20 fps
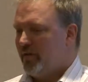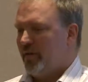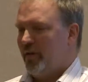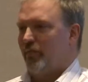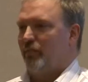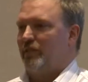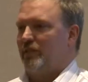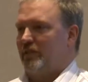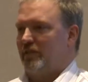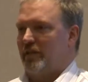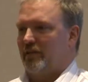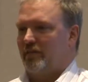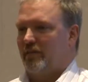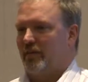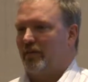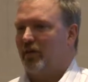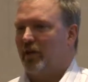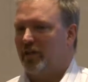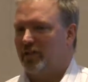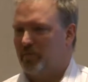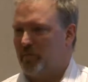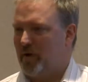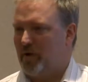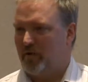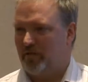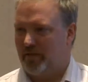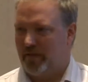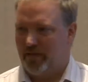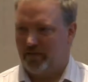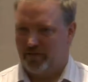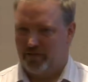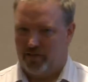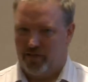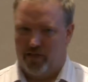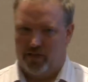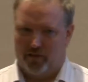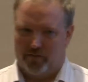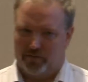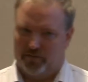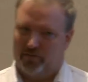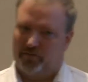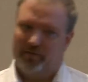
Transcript: and we say that's going to cost them $100,000,